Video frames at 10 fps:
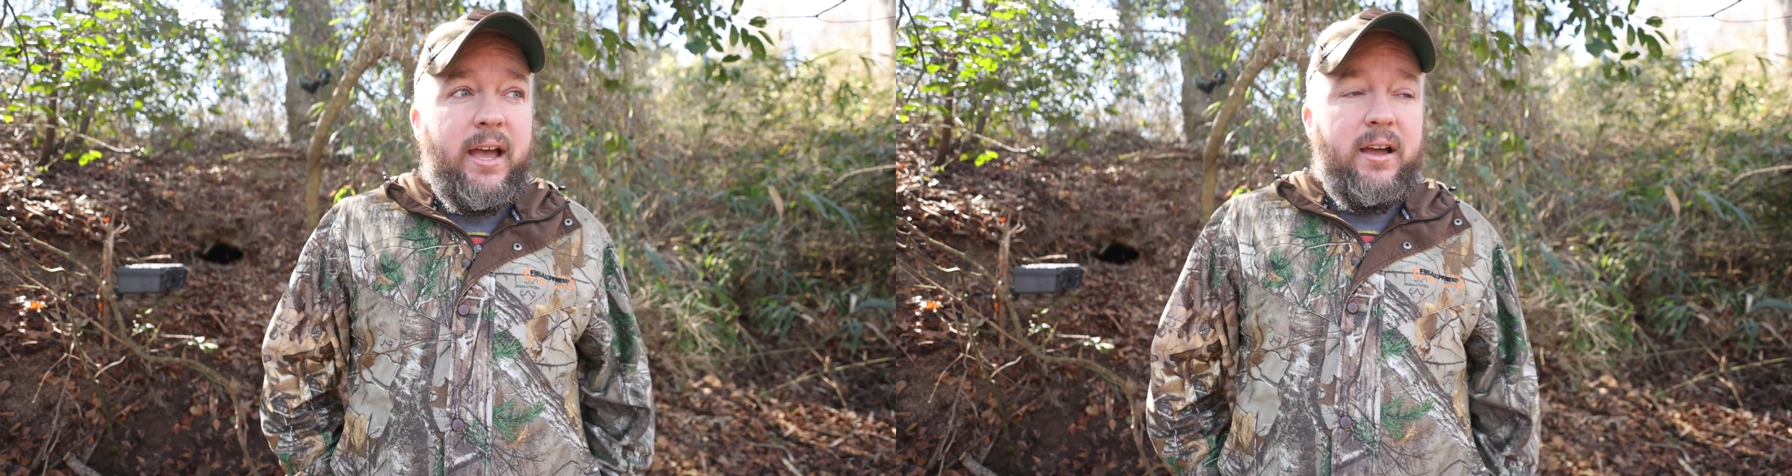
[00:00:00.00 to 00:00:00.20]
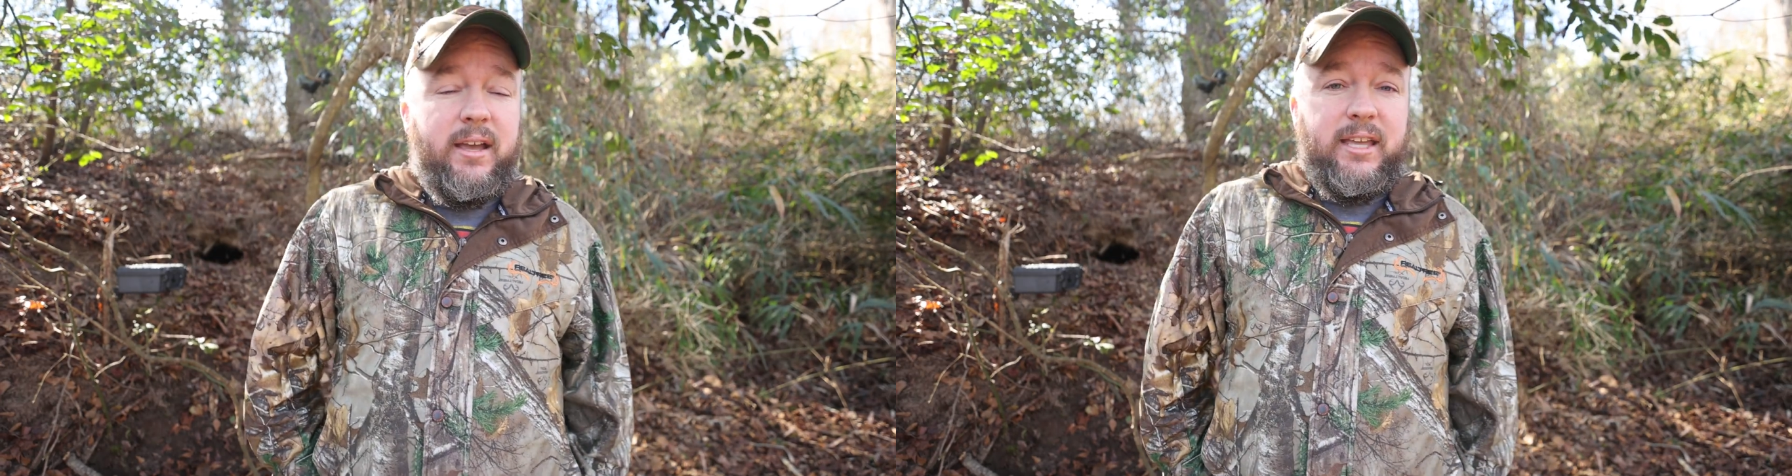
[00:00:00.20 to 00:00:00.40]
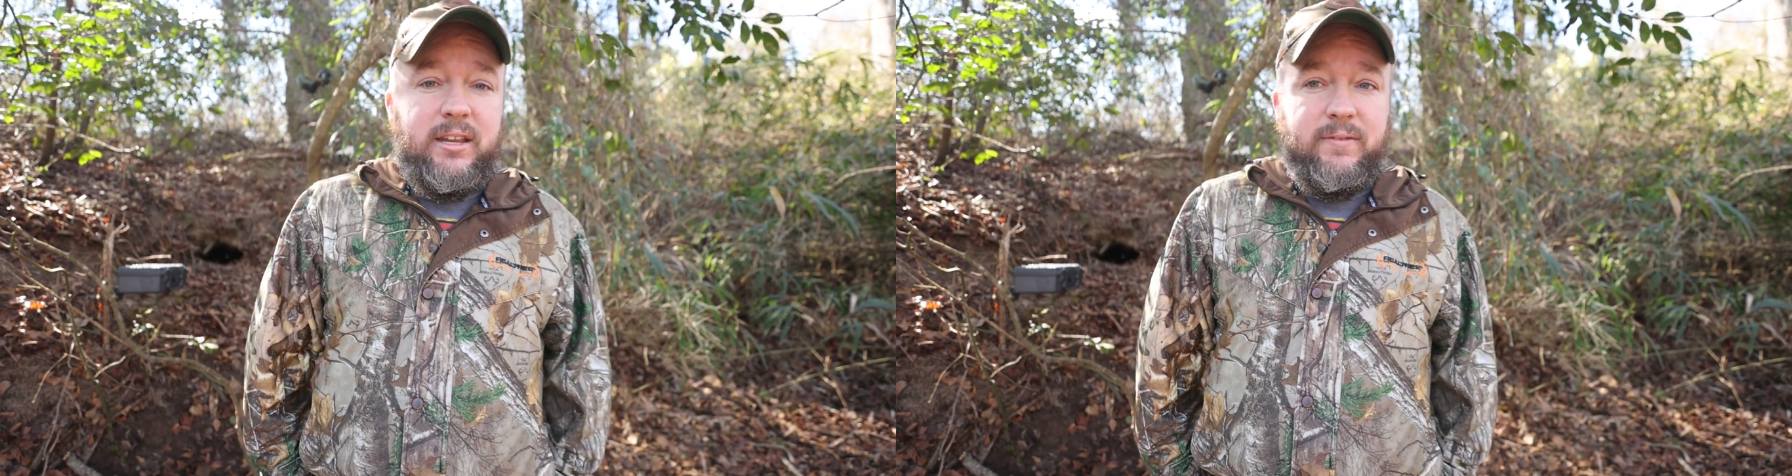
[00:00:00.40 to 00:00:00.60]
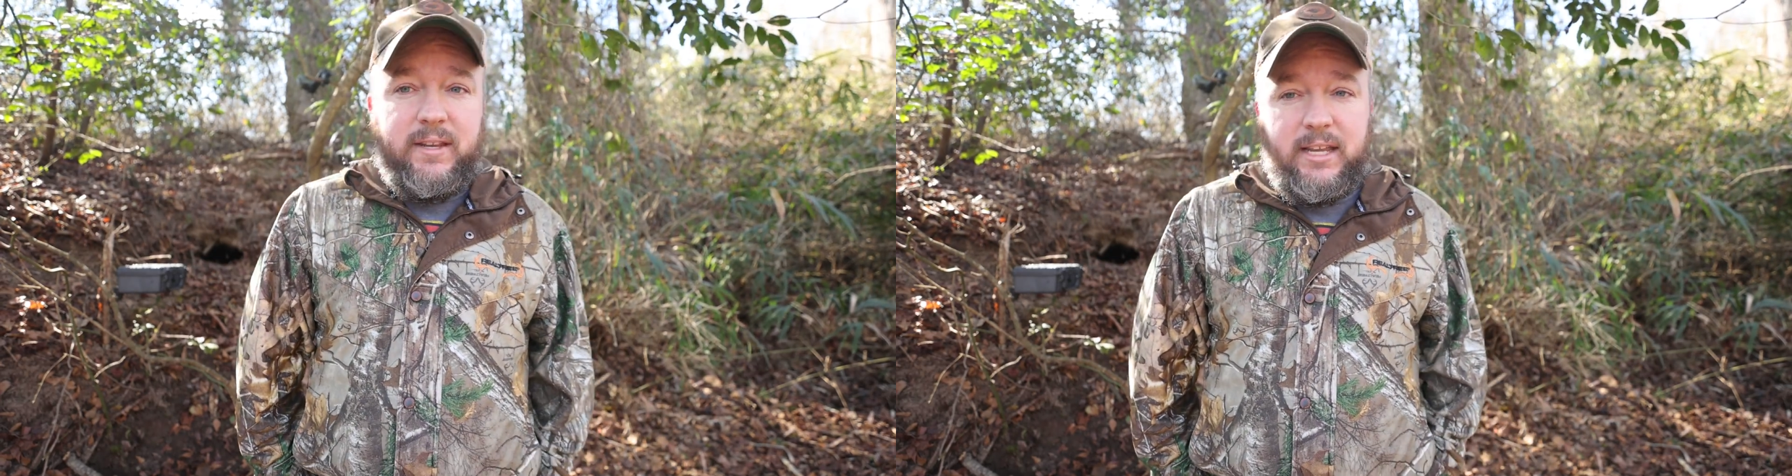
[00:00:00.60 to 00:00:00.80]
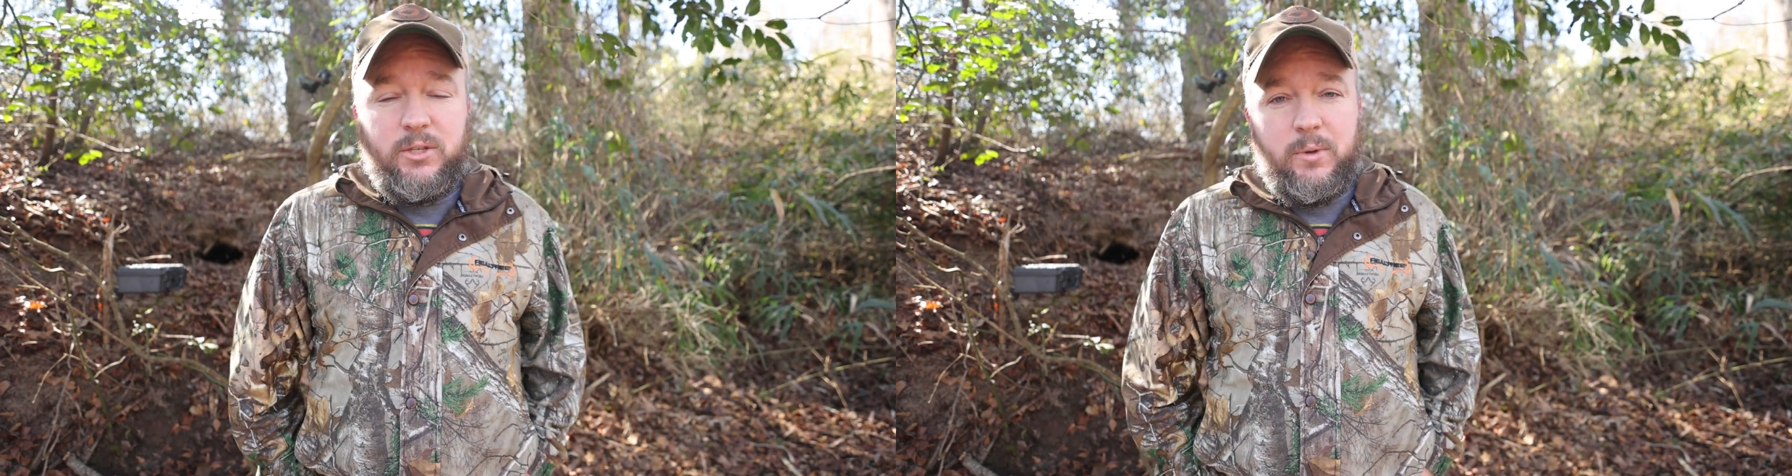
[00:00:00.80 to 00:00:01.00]
and if
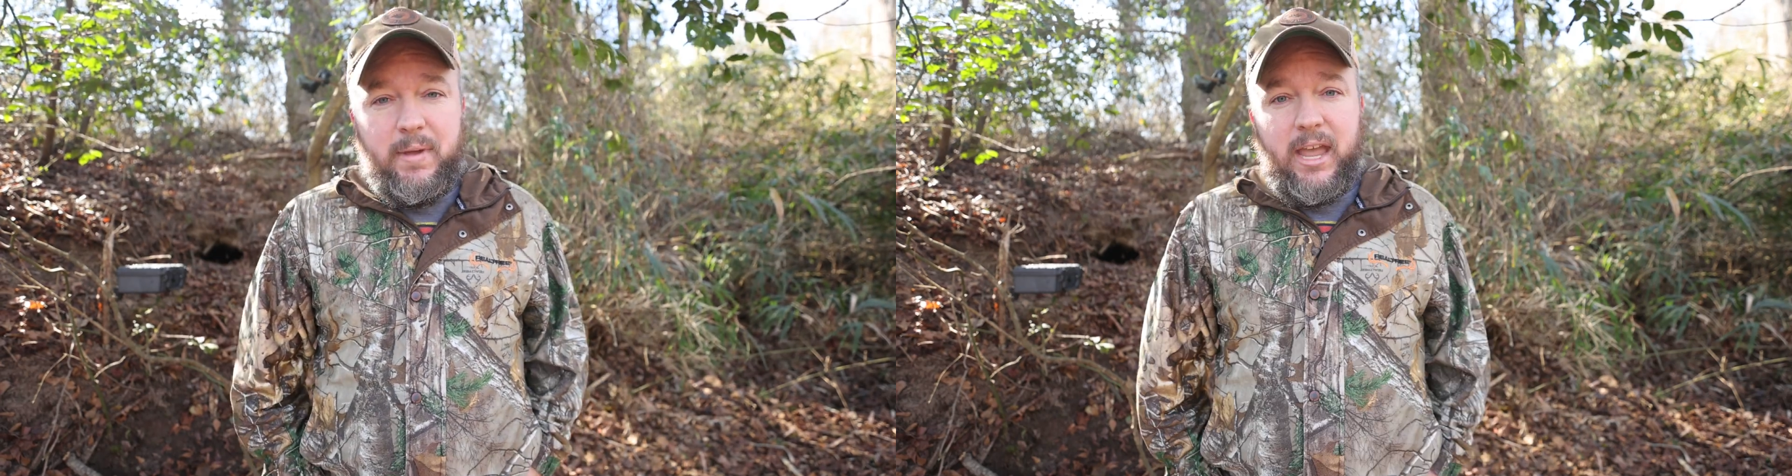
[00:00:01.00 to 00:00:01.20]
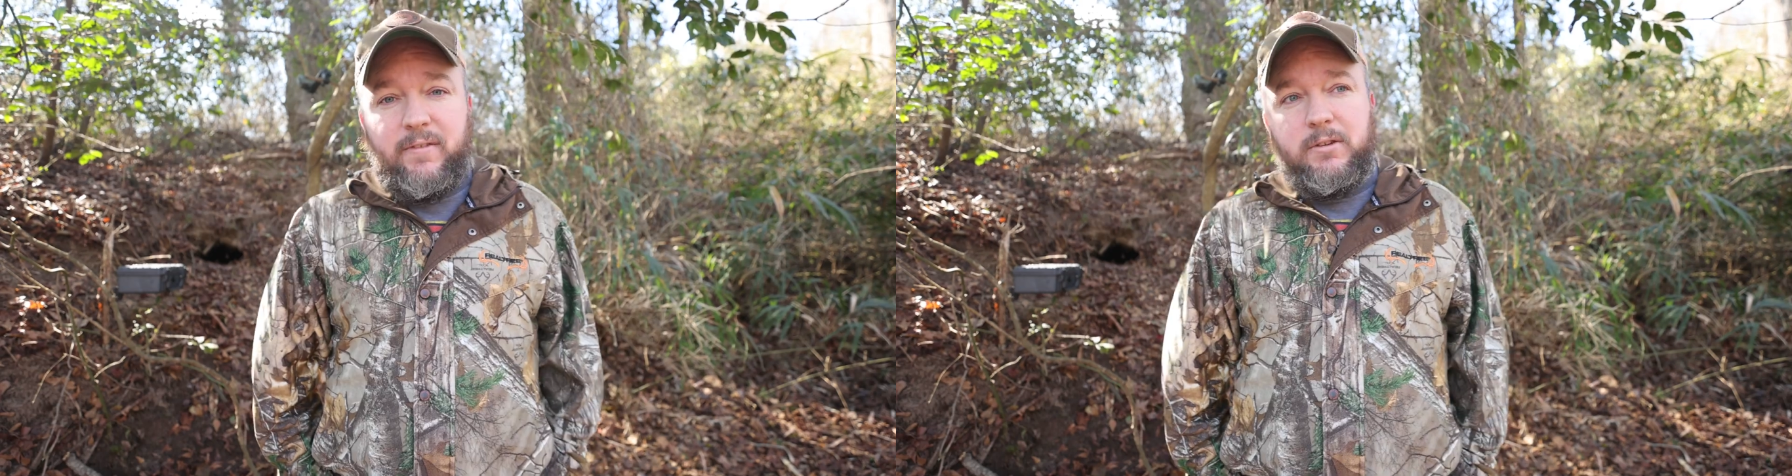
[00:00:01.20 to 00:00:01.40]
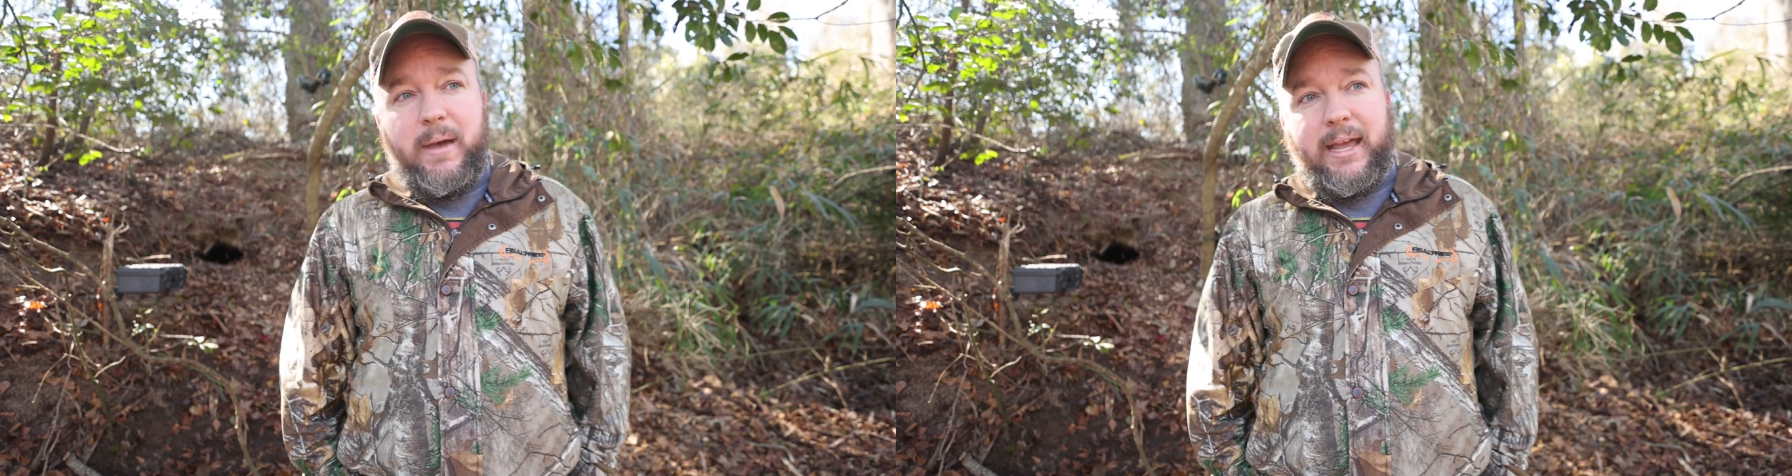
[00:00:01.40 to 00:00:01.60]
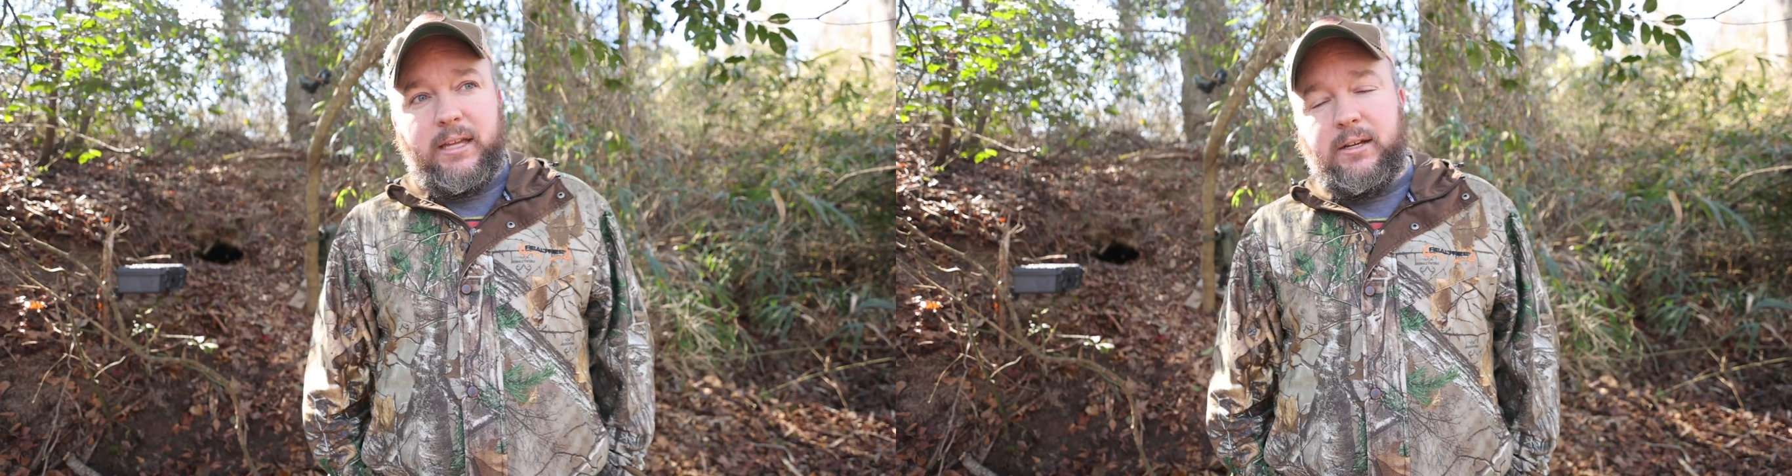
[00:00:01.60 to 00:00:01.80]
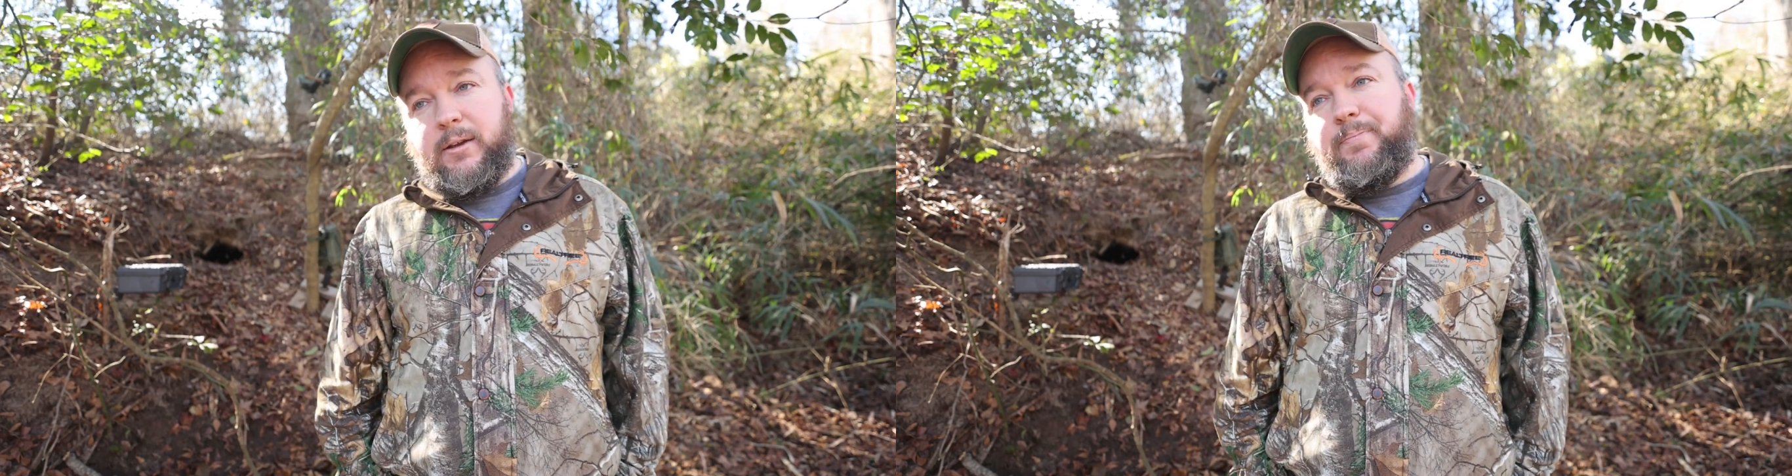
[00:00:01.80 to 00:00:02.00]
it is, we may have to back
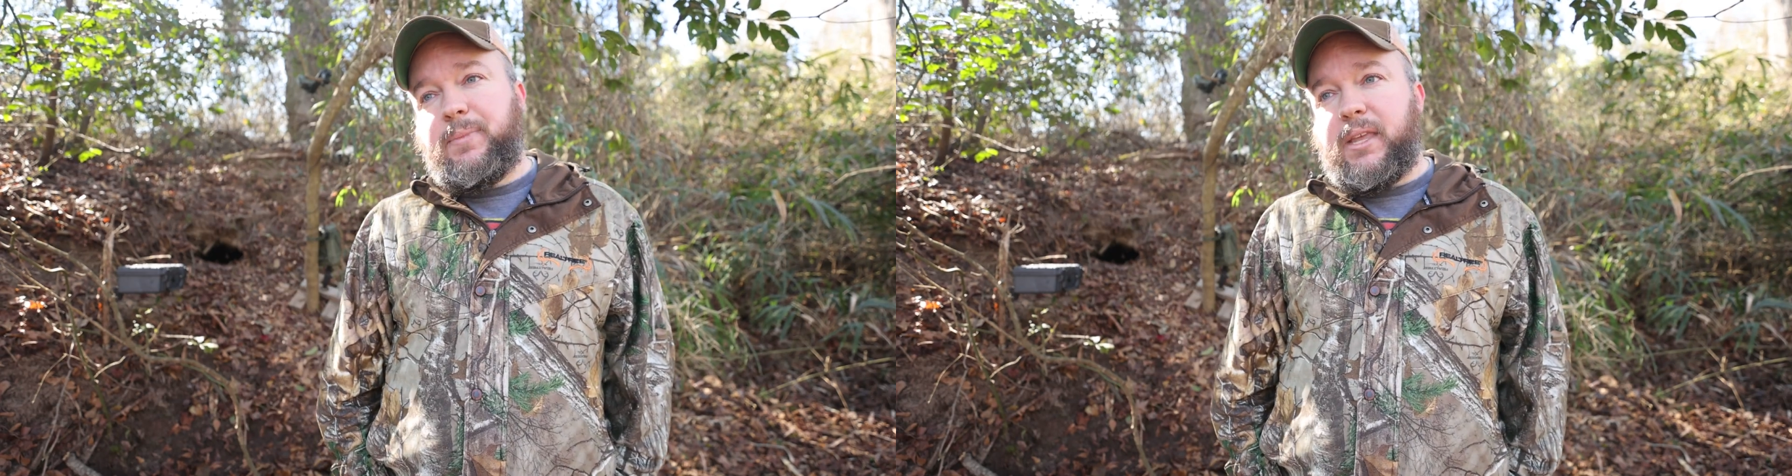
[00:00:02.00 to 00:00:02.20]
it up.